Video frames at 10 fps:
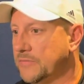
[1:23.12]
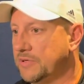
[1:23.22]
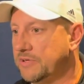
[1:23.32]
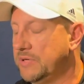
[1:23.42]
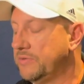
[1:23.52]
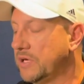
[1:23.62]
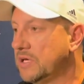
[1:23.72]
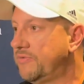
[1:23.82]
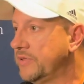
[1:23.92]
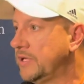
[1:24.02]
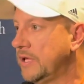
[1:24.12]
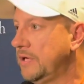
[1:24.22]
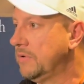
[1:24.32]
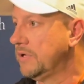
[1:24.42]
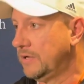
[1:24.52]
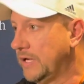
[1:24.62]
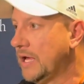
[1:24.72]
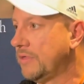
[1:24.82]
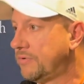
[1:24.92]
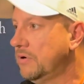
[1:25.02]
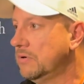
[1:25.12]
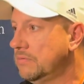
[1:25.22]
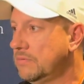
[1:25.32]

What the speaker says: did what they could for the team, and they got through.